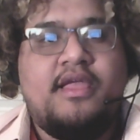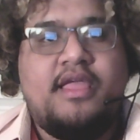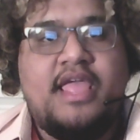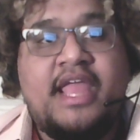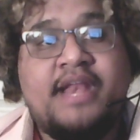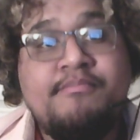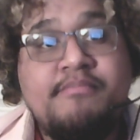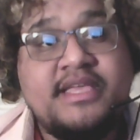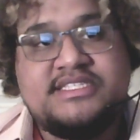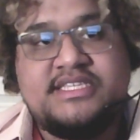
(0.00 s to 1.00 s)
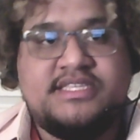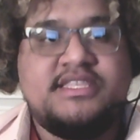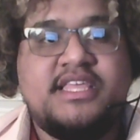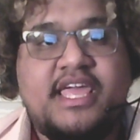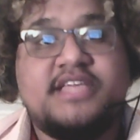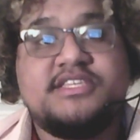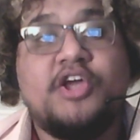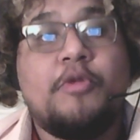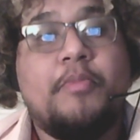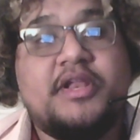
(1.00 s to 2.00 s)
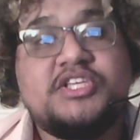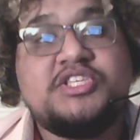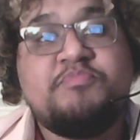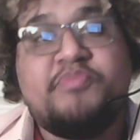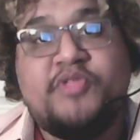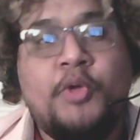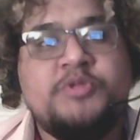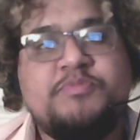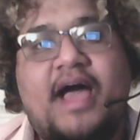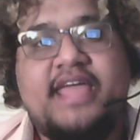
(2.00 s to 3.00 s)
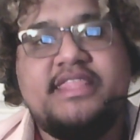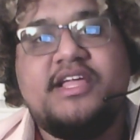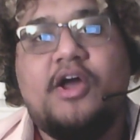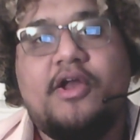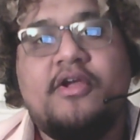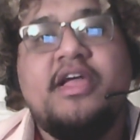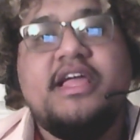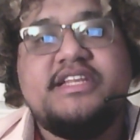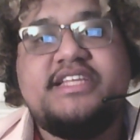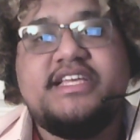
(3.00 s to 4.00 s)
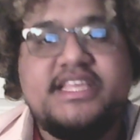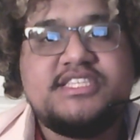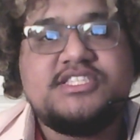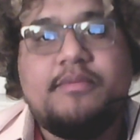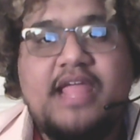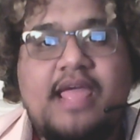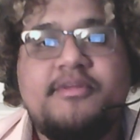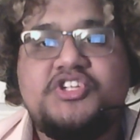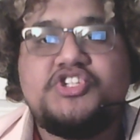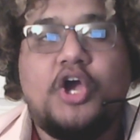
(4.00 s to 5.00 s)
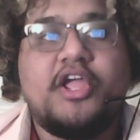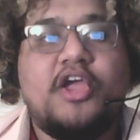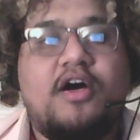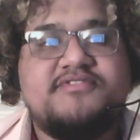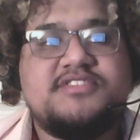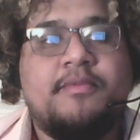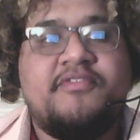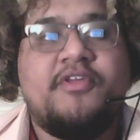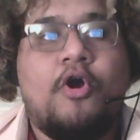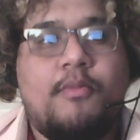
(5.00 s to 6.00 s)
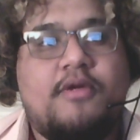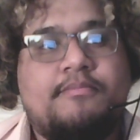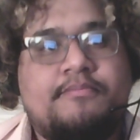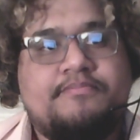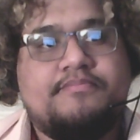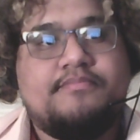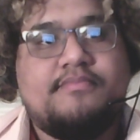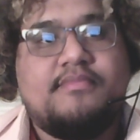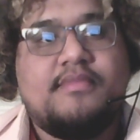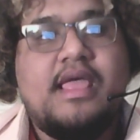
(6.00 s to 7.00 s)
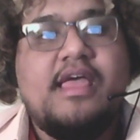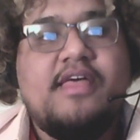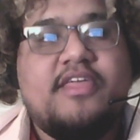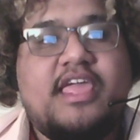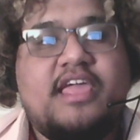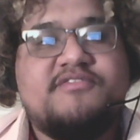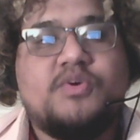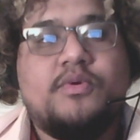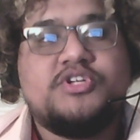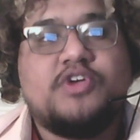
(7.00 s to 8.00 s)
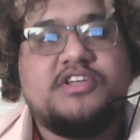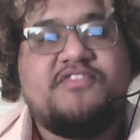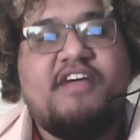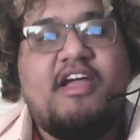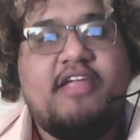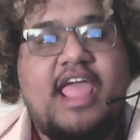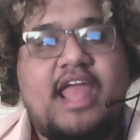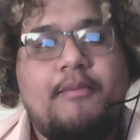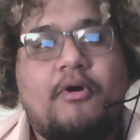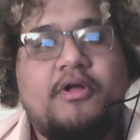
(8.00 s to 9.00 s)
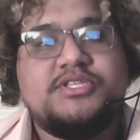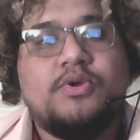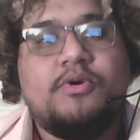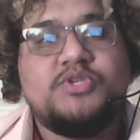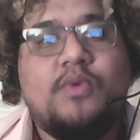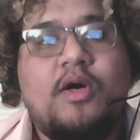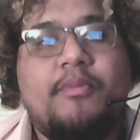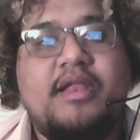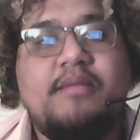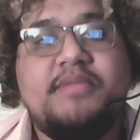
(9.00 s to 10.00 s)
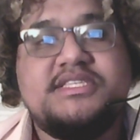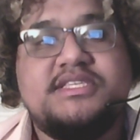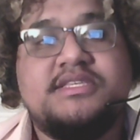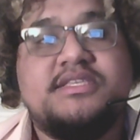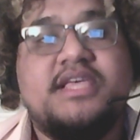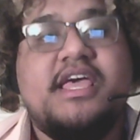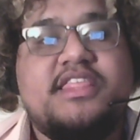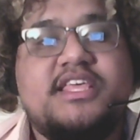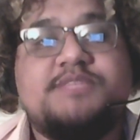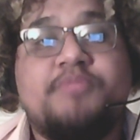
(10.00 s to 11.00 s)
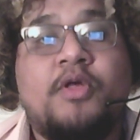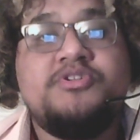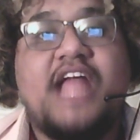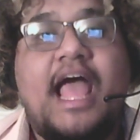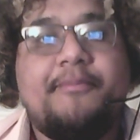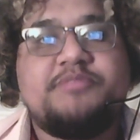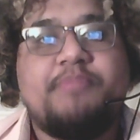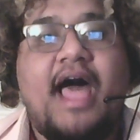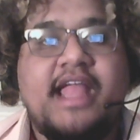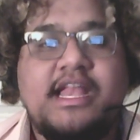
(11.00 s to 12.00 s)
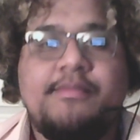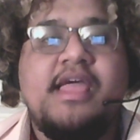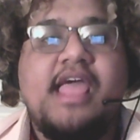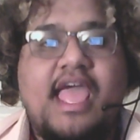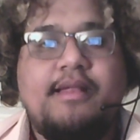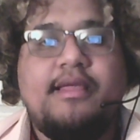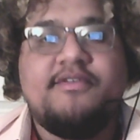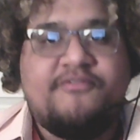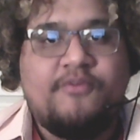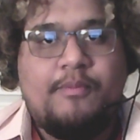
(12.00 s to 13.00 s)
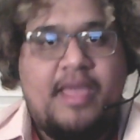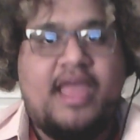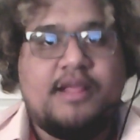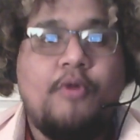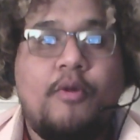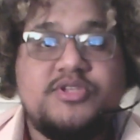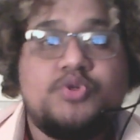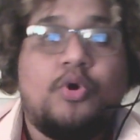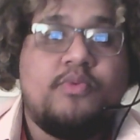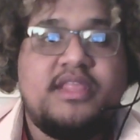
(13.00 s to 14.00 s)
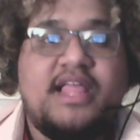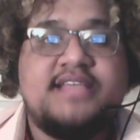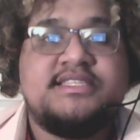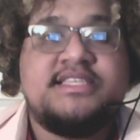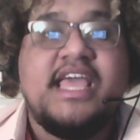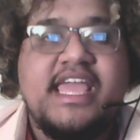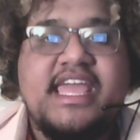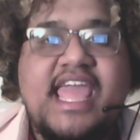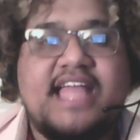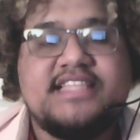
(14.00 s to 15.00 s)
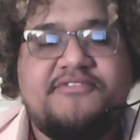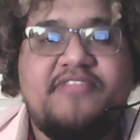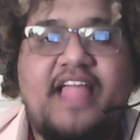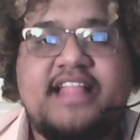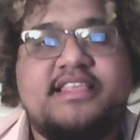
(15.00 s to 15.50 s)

It misses the Gigas Gunner, but it explodes behind the gunner, dealing some damage, chunking off some of the armor. The King of Toys tries to fire a cannonball at Sora as well, but it misses. The explosion happens behind him, and for a panic moment, Sora realizes he can't deflect